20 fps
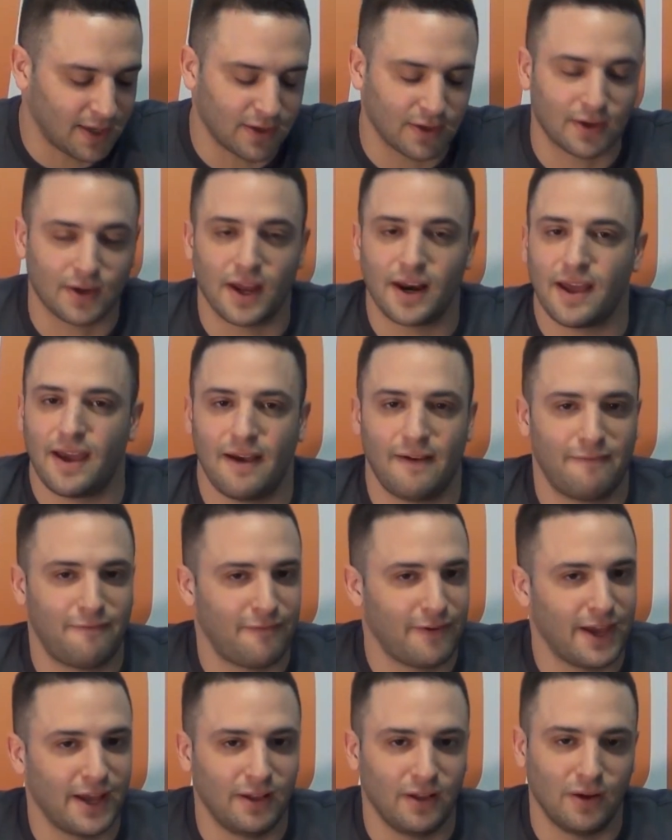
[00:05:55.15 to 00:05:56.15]
You got to have
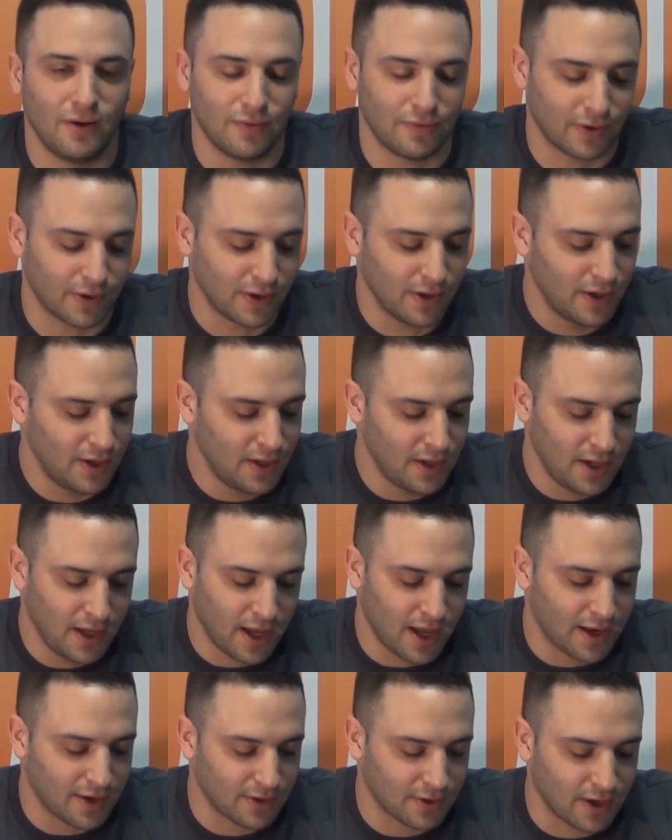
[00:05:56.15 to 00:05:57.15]
failover,
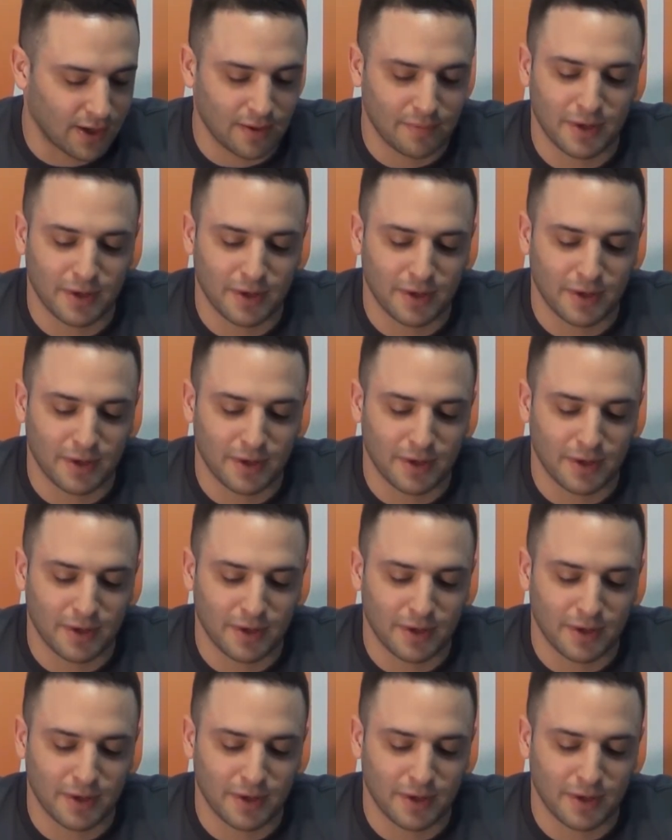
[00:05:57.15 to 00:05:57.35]
and you got